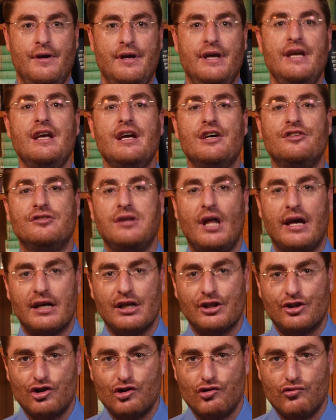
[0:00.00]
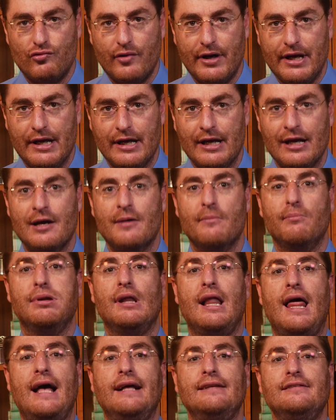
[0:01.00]
He is like a tree
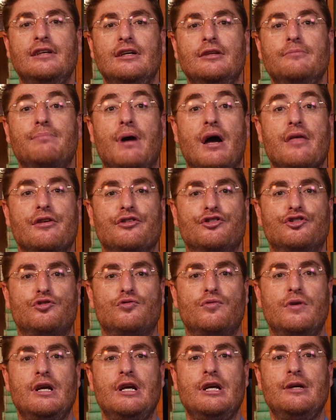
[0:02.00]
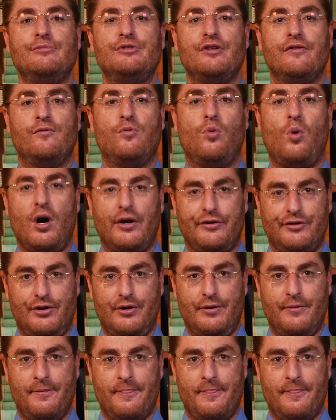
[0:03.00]
planted by the streams of water.